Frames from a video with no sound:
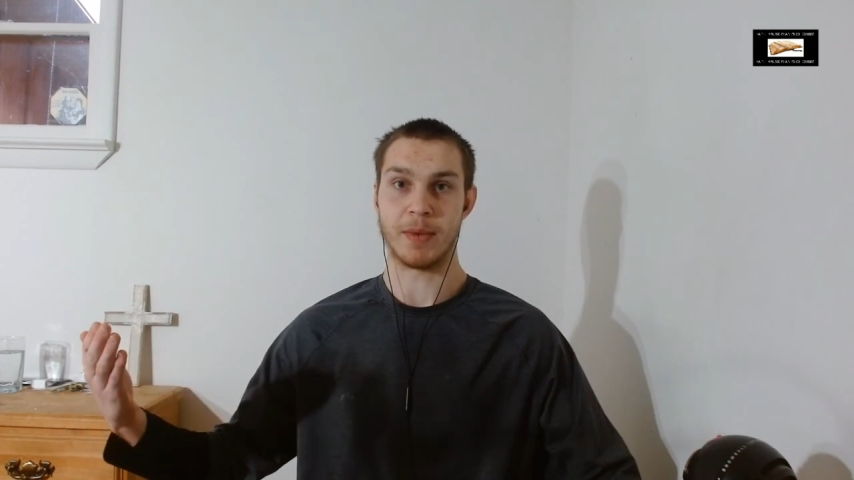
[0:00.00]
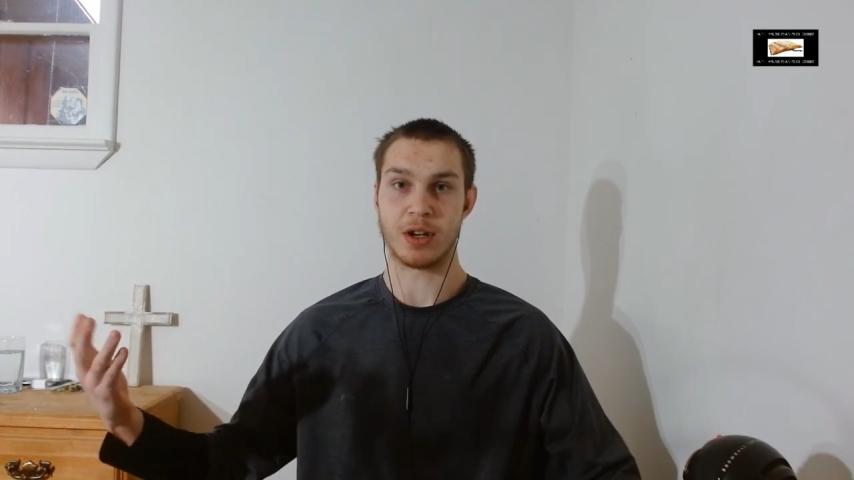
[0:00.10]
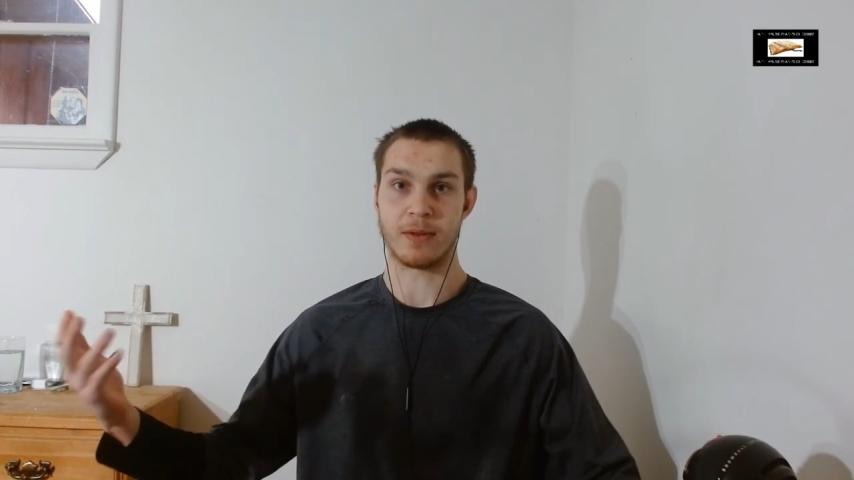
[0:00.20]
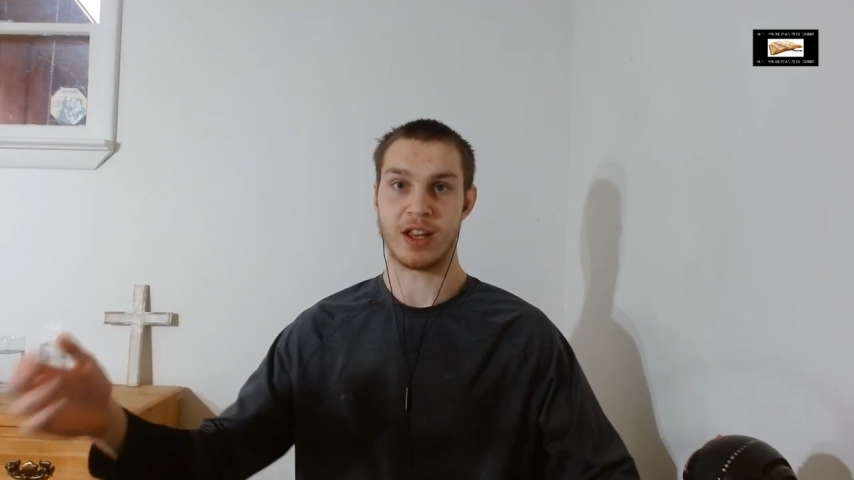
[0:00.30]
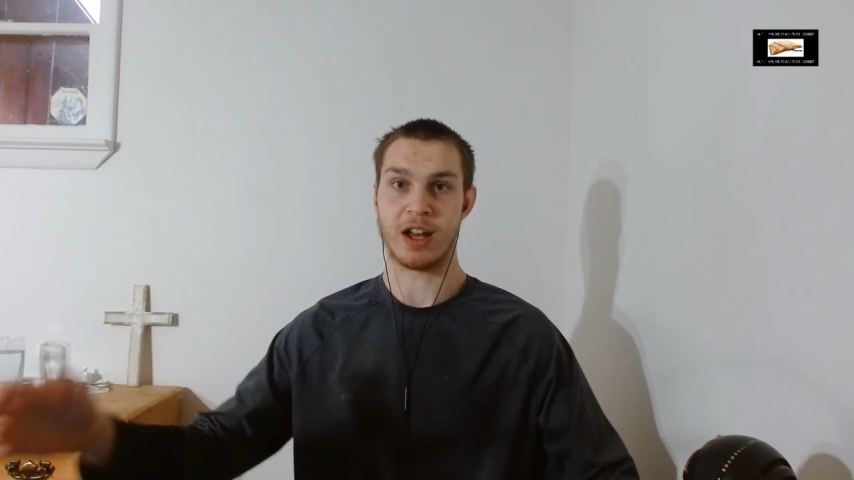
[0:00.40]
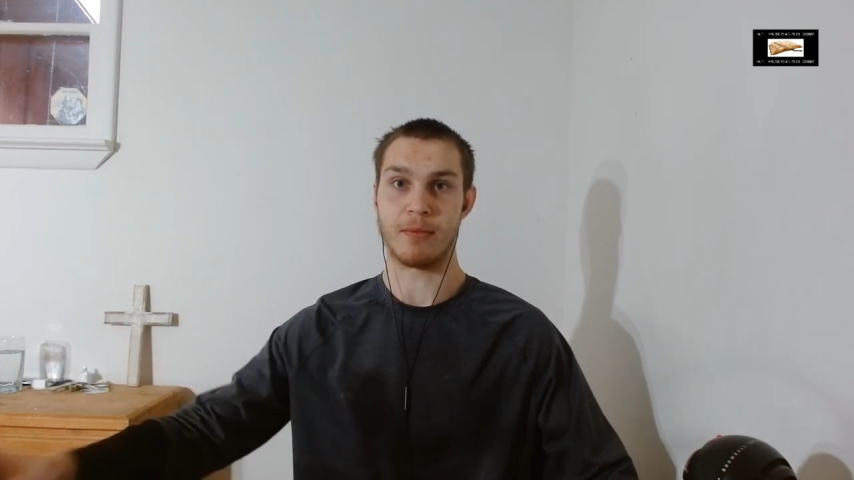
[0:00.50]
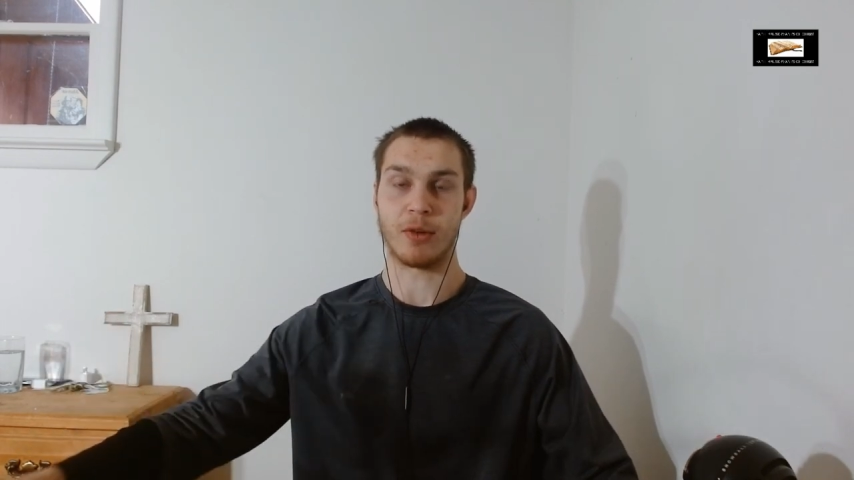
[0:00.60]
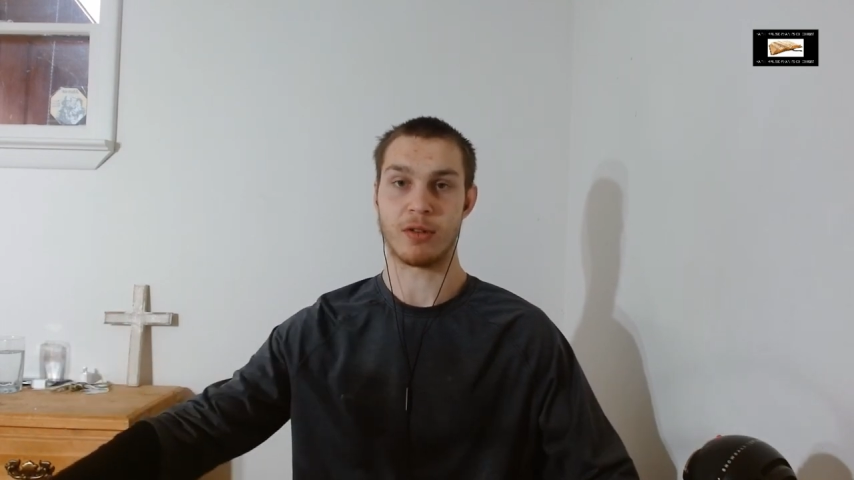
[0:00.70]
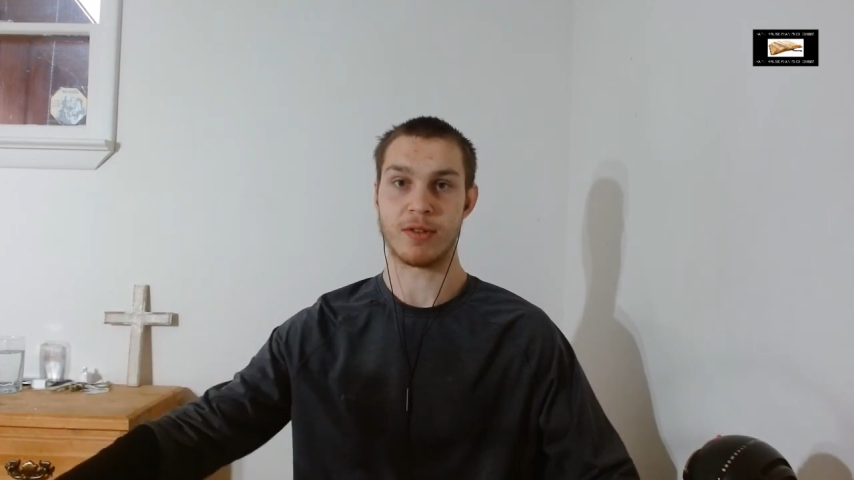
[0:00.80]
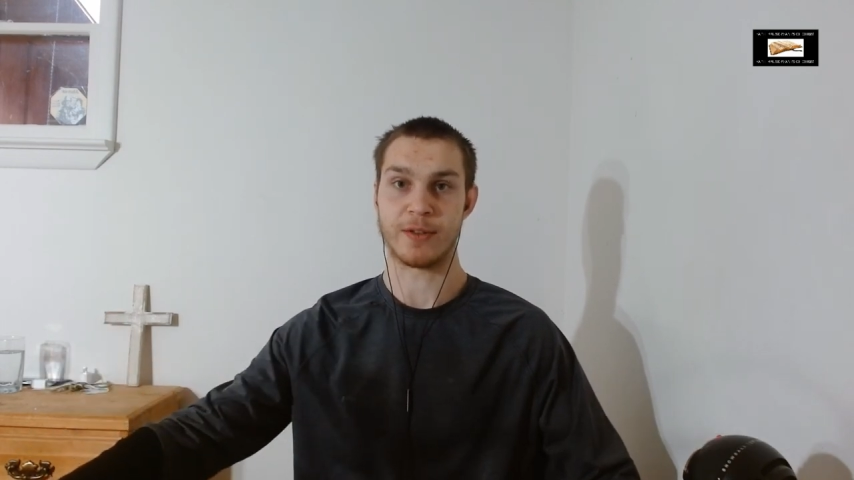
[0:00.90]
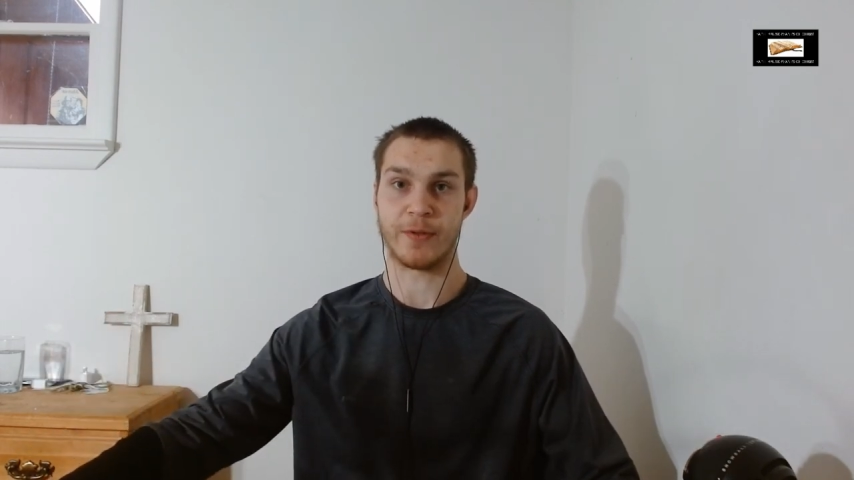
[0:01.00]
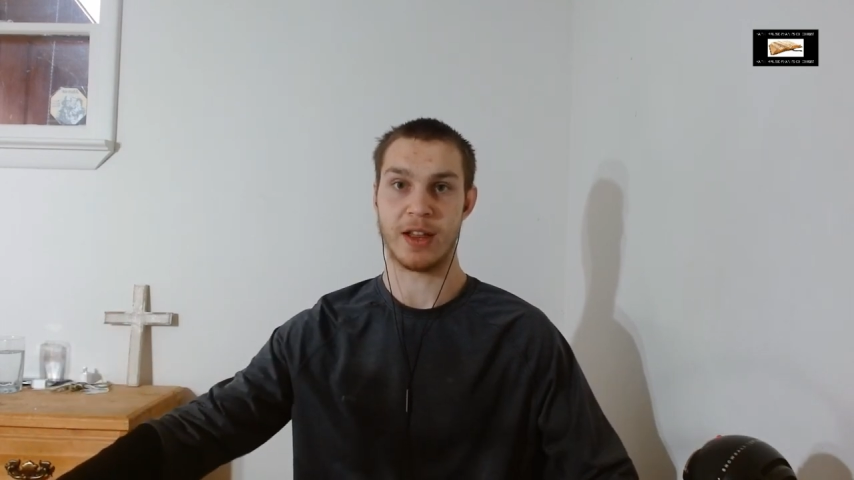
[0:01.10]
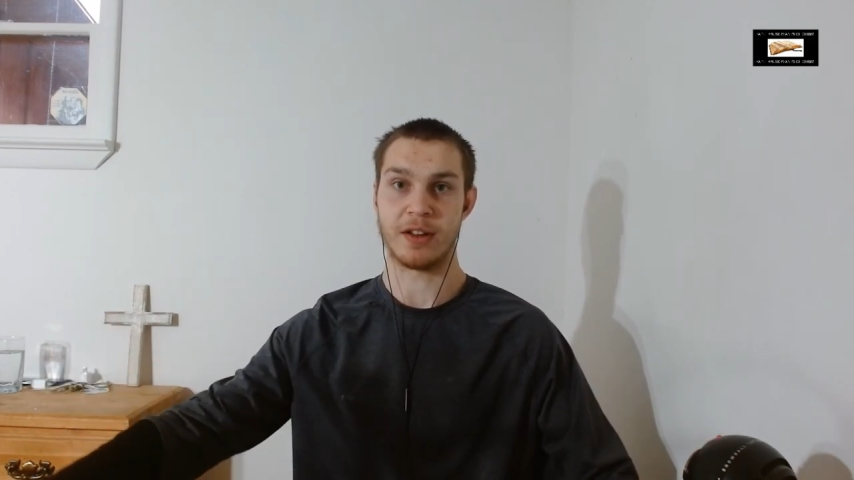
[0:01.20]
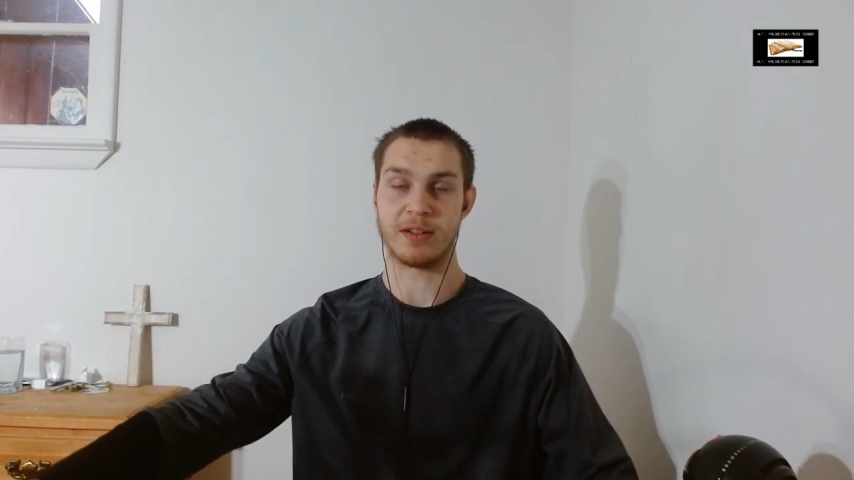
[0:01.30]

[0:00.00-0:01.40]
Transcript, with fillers: in terms of how murderous, violent,